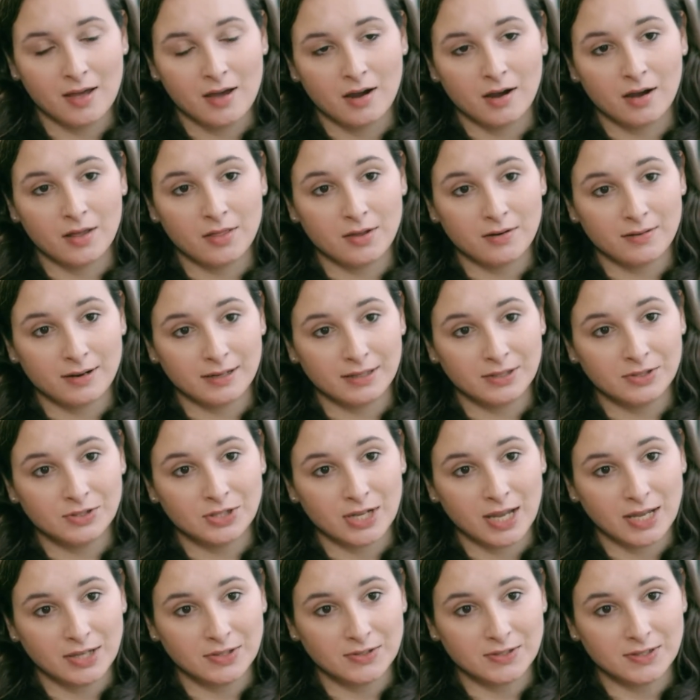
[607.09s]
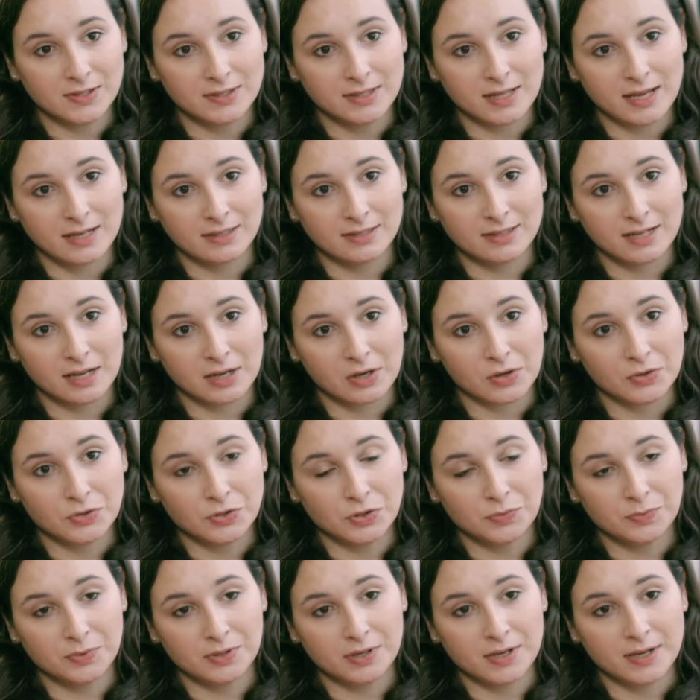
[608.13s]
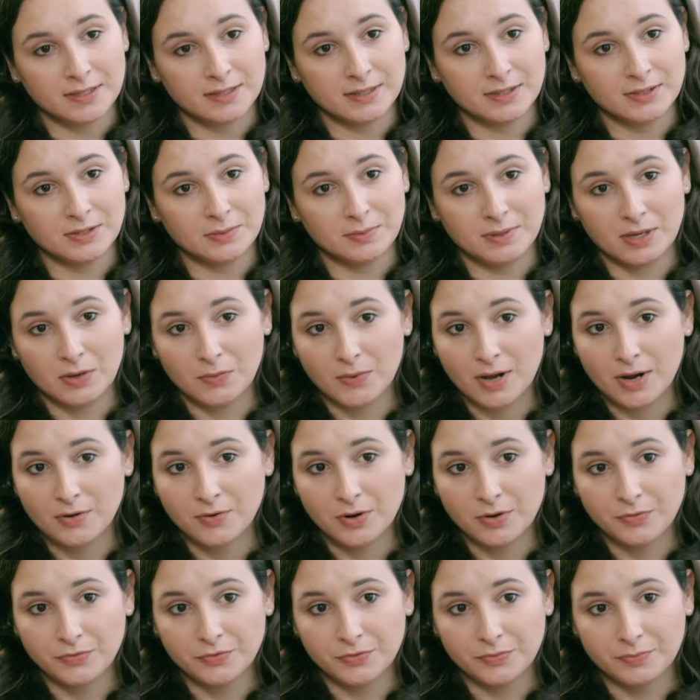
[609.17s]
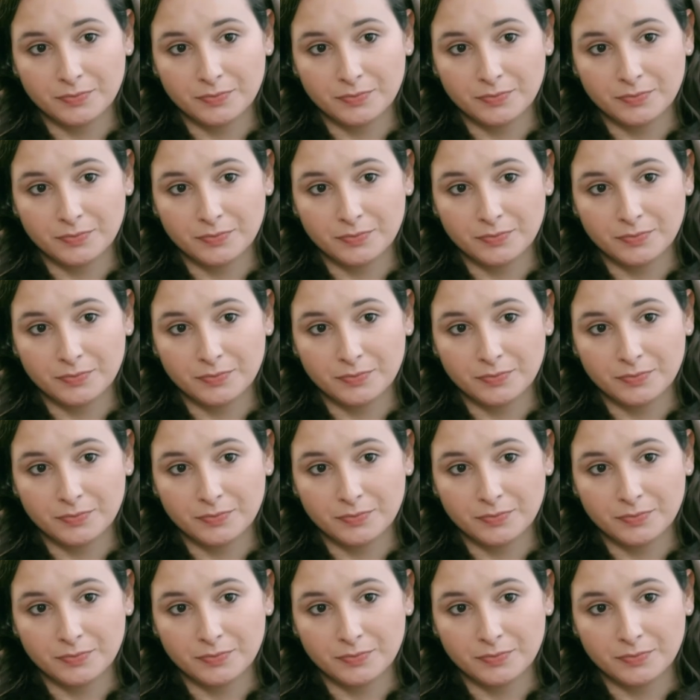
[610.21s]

Are there any changes that tech entrepreneurs need to be aware of?